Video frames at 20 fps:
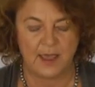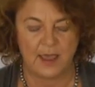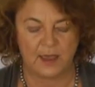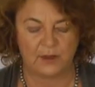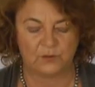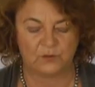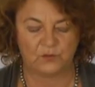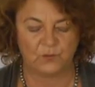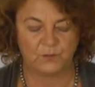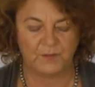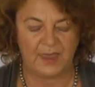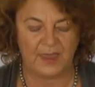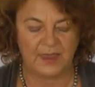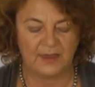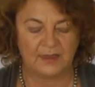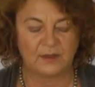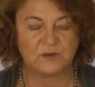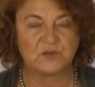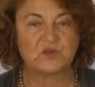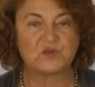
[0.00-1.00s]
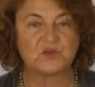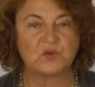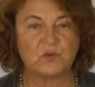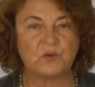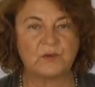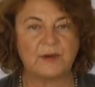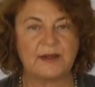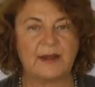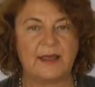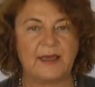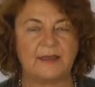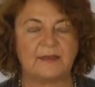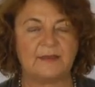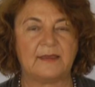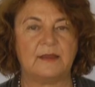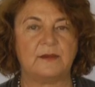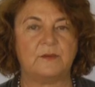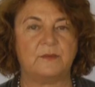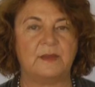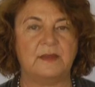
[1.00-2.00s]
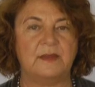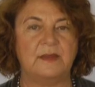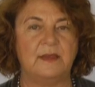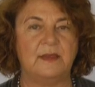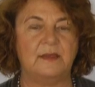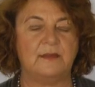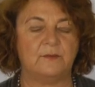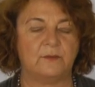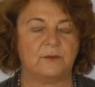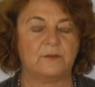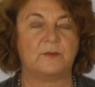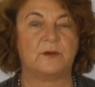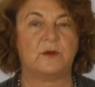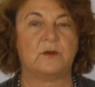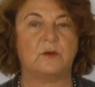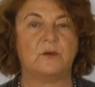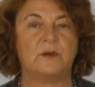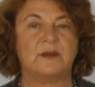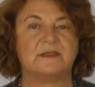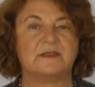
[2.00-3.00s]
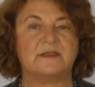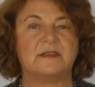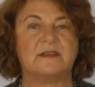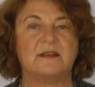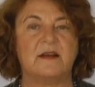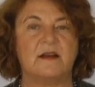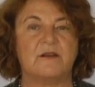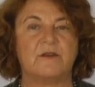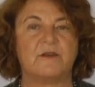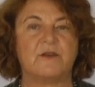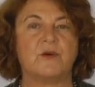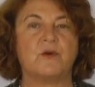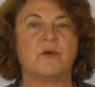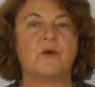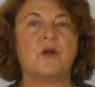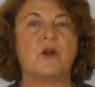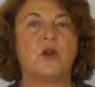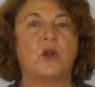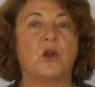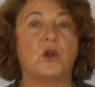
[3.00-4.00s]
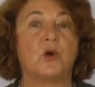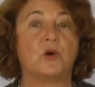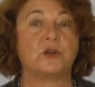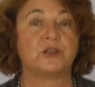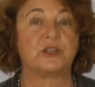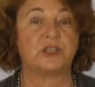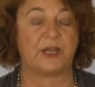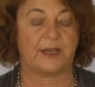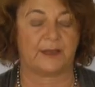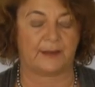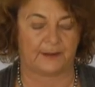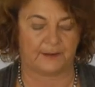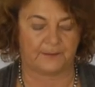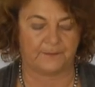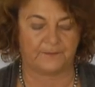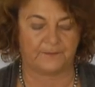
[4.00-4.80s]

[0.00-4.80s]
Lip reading: And to make a story like that, we need what we call a scenario logic.